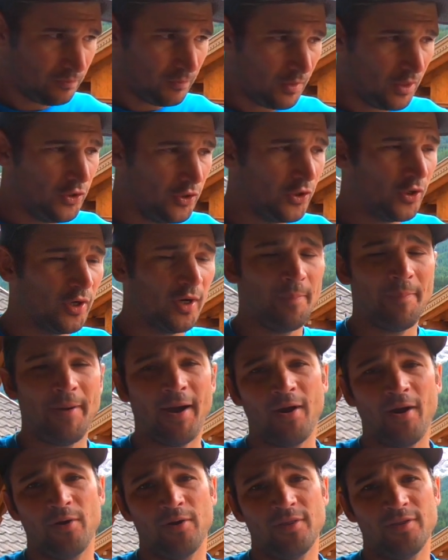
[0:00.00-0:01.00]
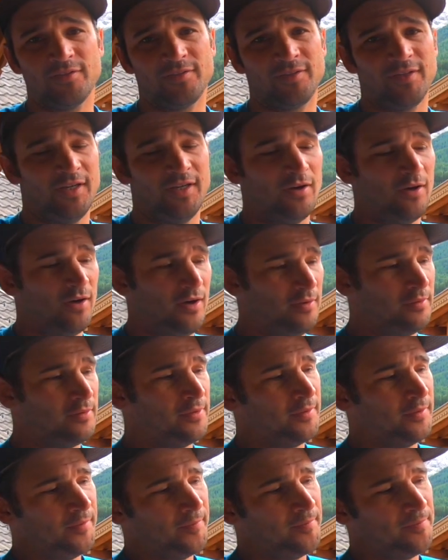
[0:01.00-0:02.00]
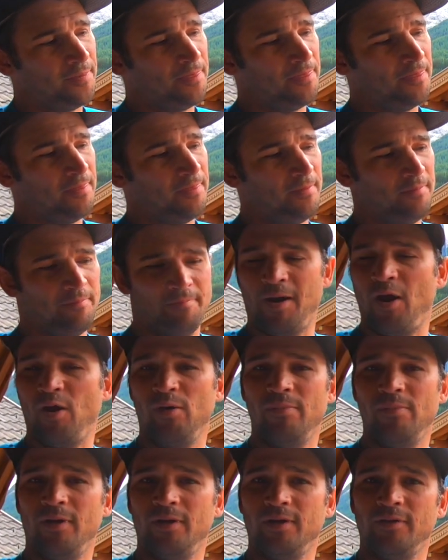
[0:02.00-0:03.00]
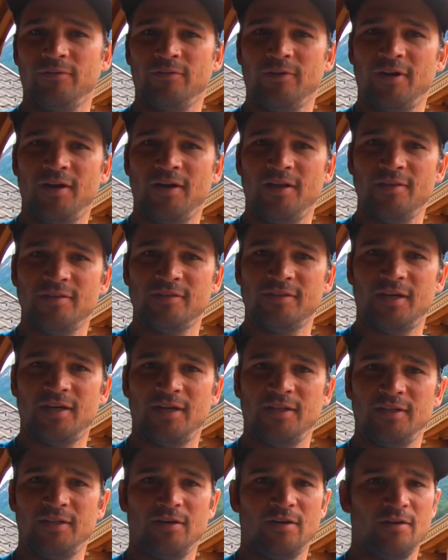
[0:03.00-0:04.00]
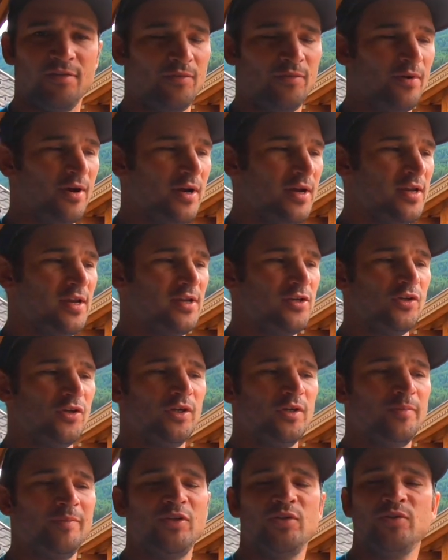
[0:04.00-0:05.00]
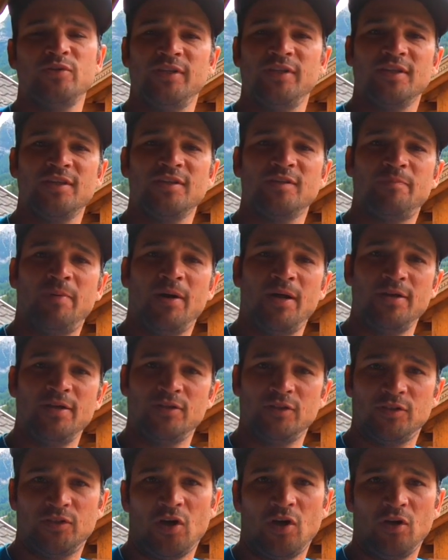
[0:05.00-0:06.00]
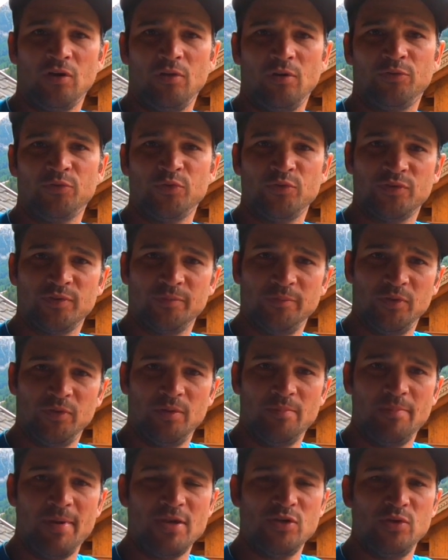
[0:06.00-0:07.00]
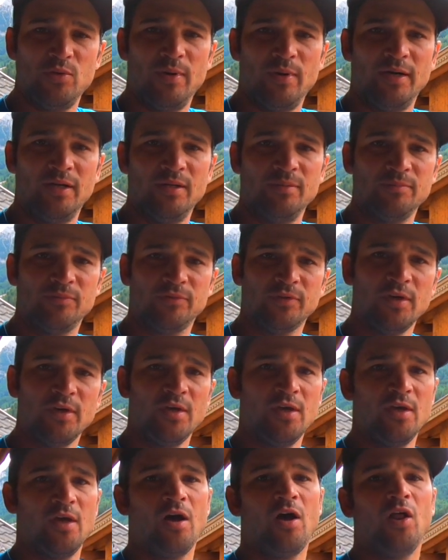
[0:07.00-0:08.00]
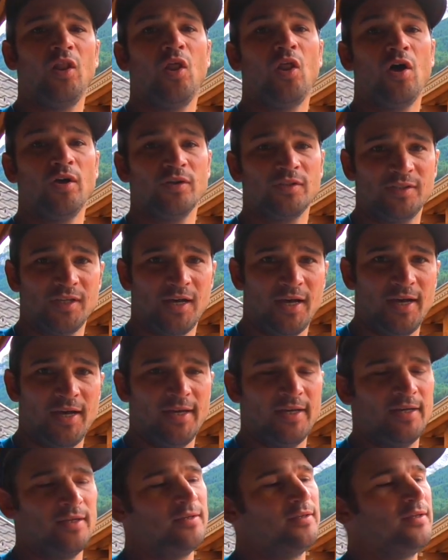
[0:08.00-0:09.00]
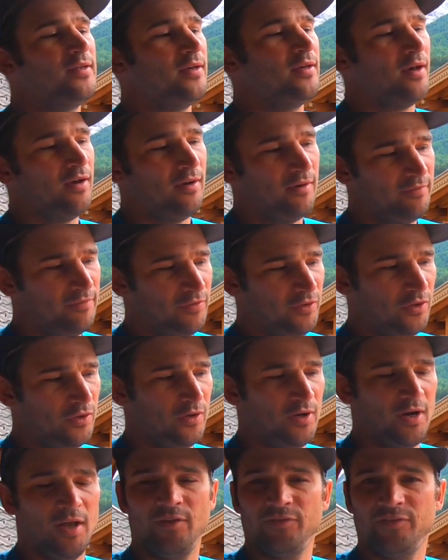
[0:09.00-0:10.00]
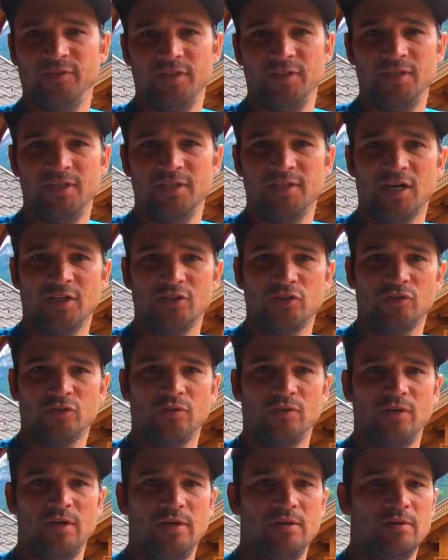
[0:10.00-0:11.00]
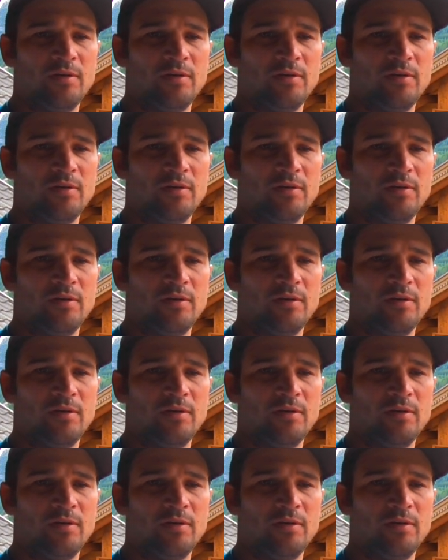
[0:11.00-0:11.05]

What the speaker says: you're gonna power this thing on, power button, right on the side here, on the right, and you're gonna be using this button to toggle through some of your menu items alongside of your LCD touchscreen,